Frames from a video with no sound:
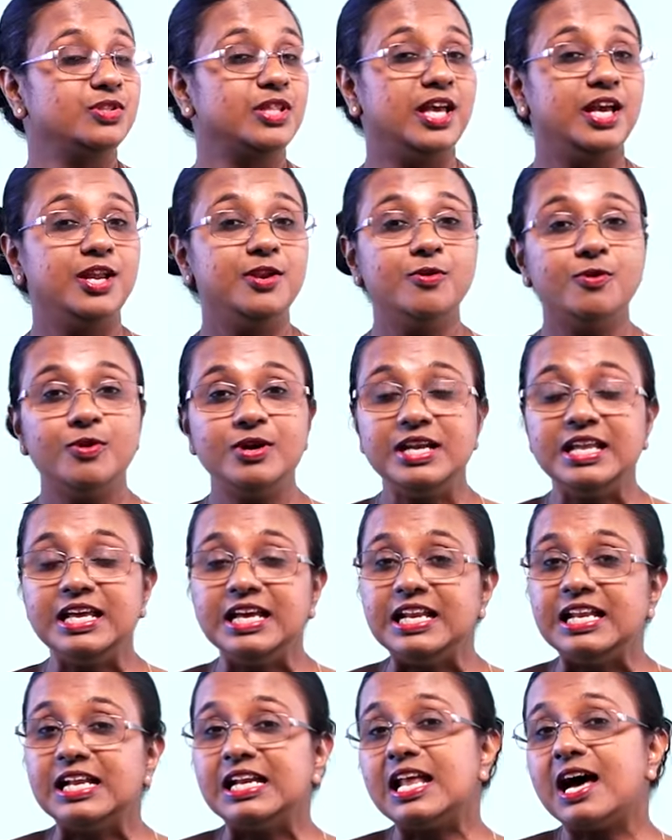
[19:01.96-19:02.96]
they don't
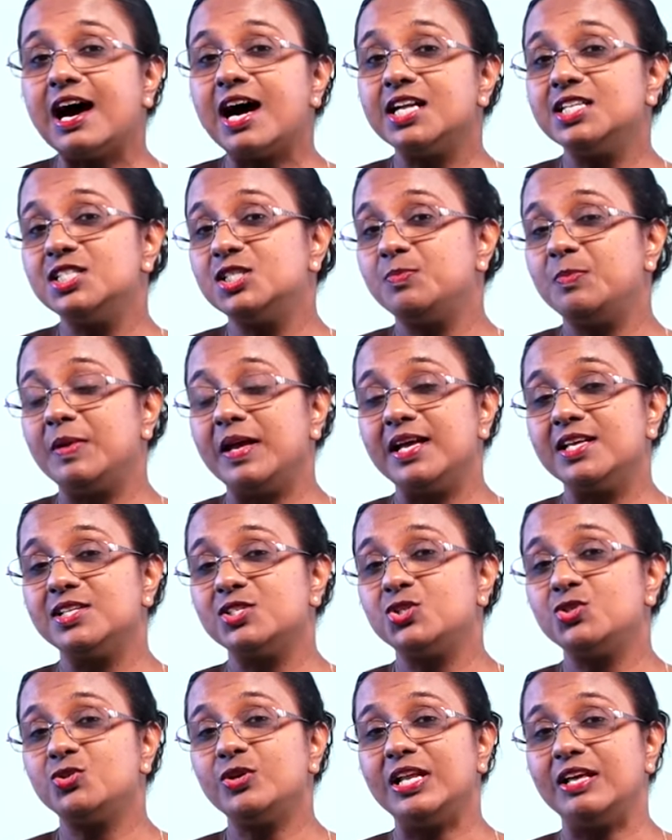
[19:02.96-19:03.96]
need a large space
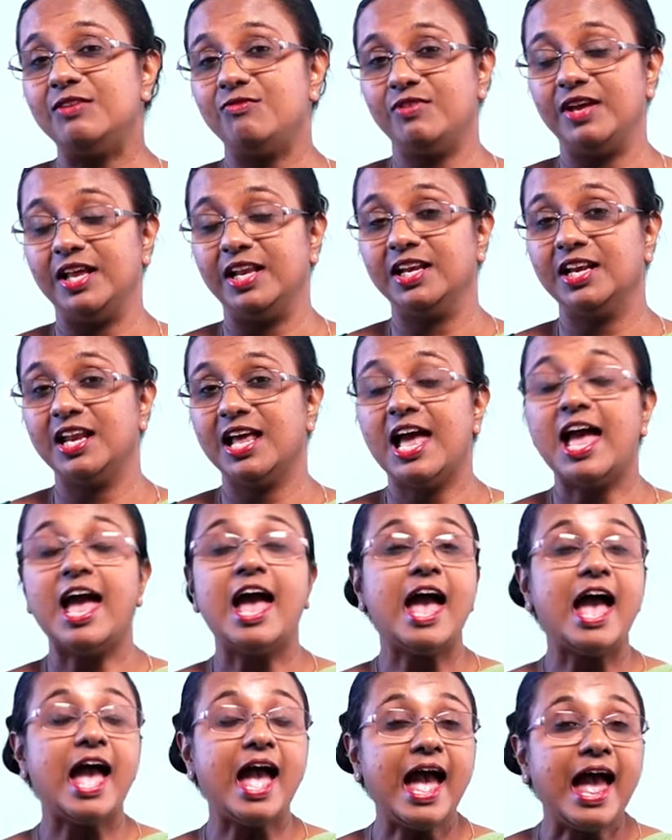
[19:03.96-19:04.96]
to live in,
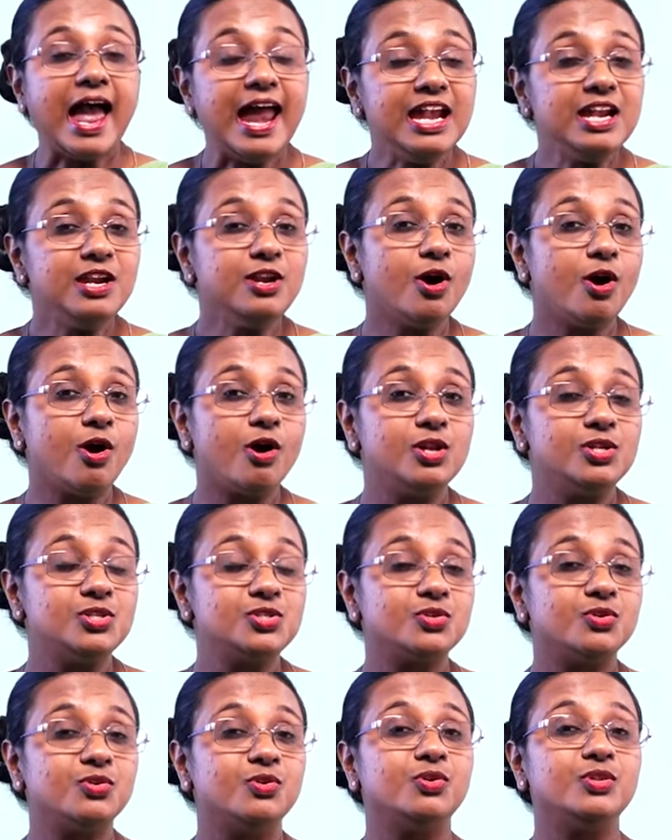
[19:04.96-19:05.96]
and
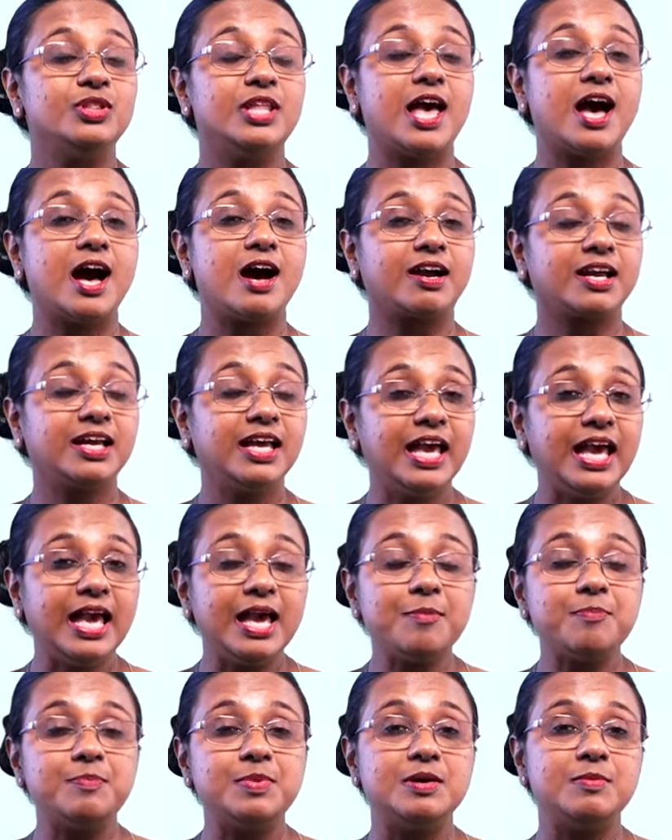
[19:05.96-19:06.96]
also they are
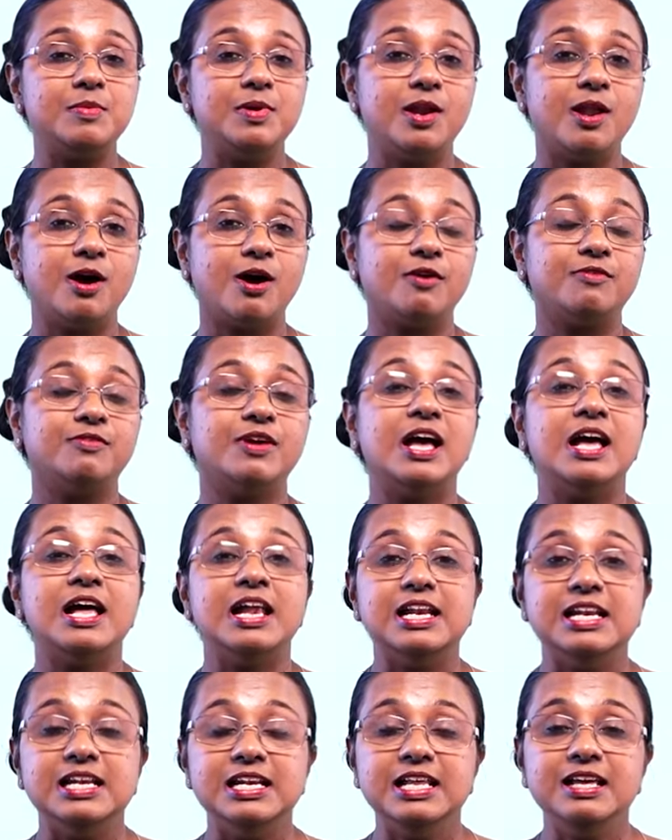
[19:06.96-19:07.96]
capable of
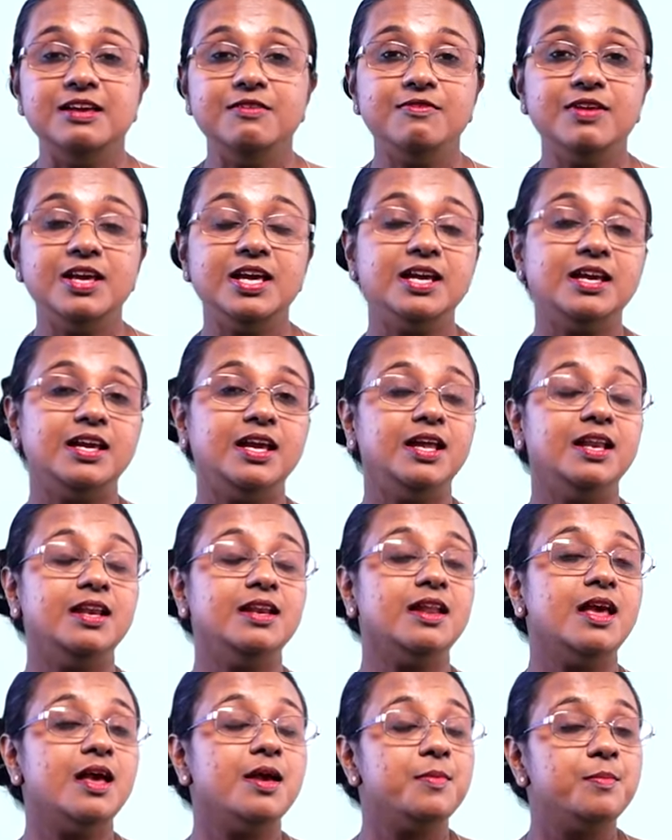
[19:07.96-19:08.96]
living
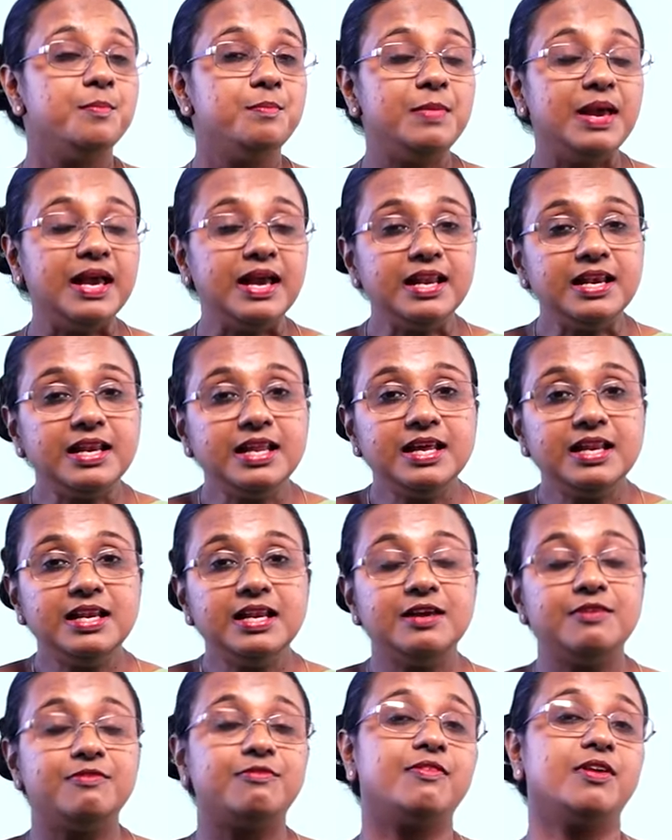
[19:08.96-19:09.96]
in many
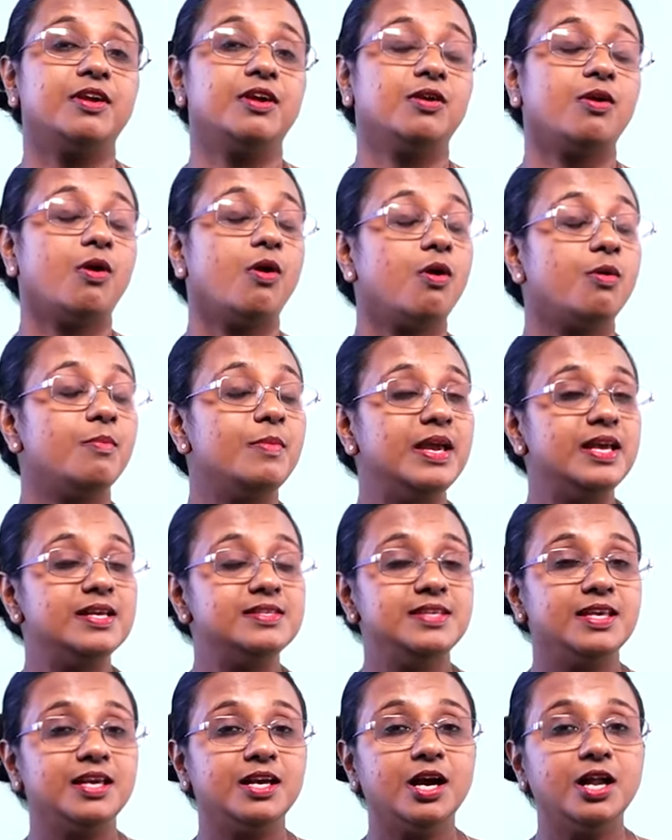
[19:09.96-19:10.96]
different, or
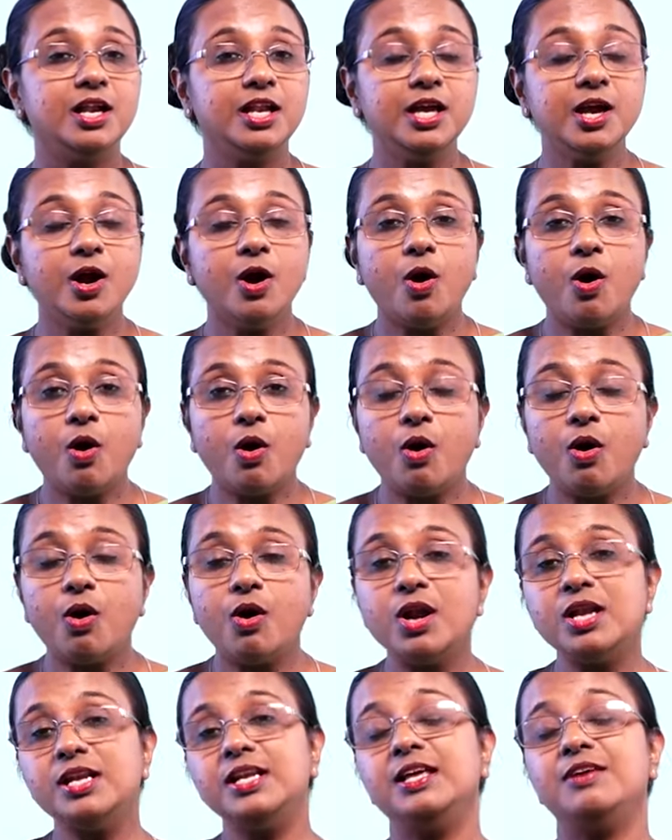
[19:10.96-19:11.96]
basically
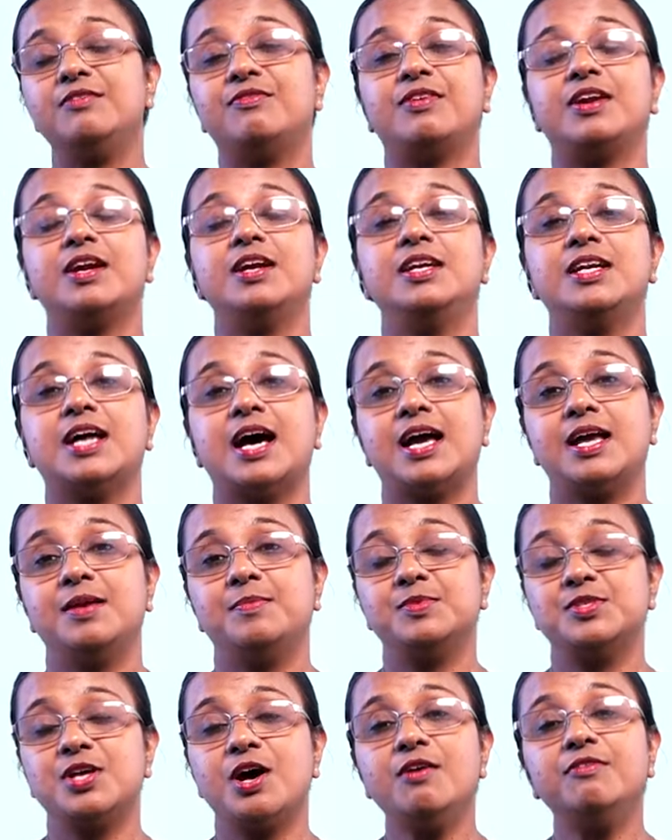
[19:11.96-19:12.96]
all different
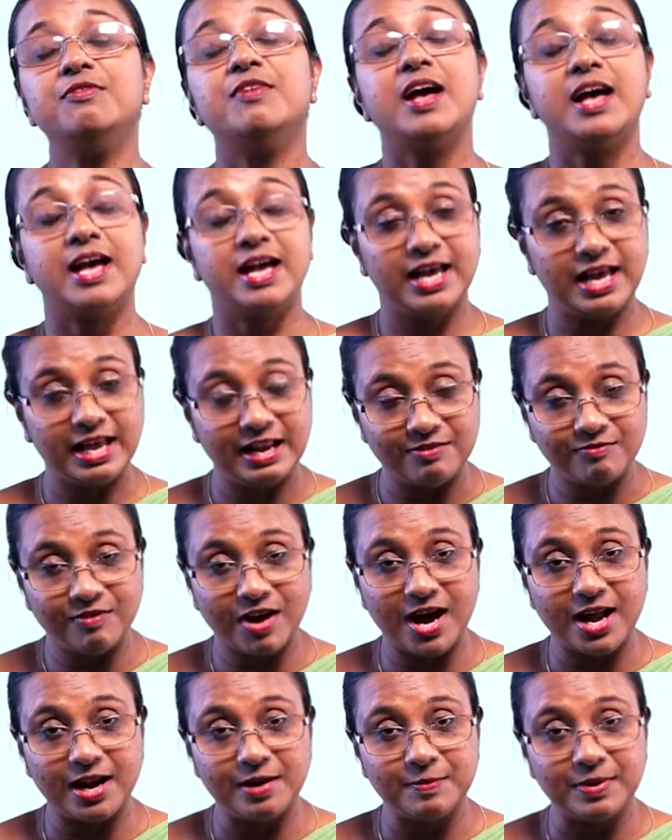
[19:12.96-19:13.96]
types of
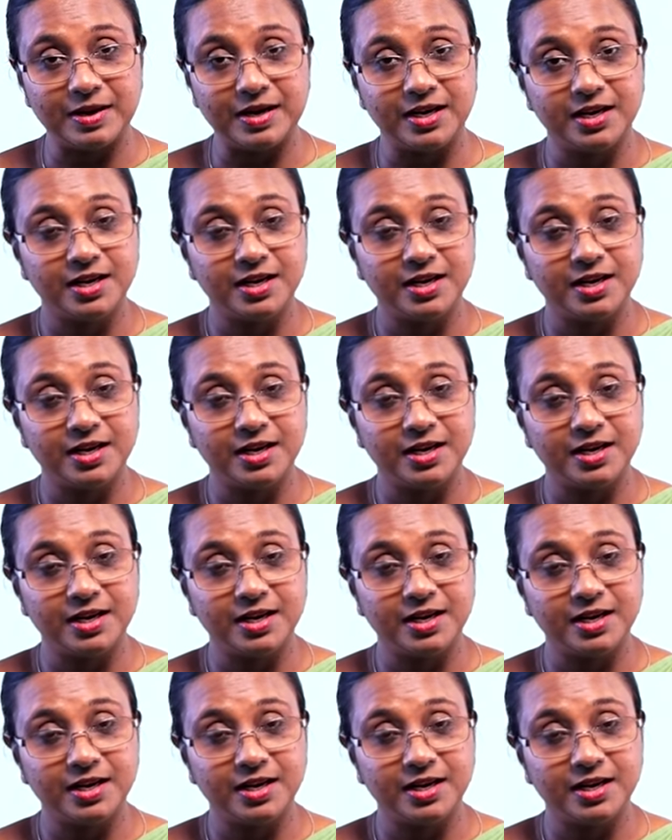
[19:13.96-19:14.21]
environment.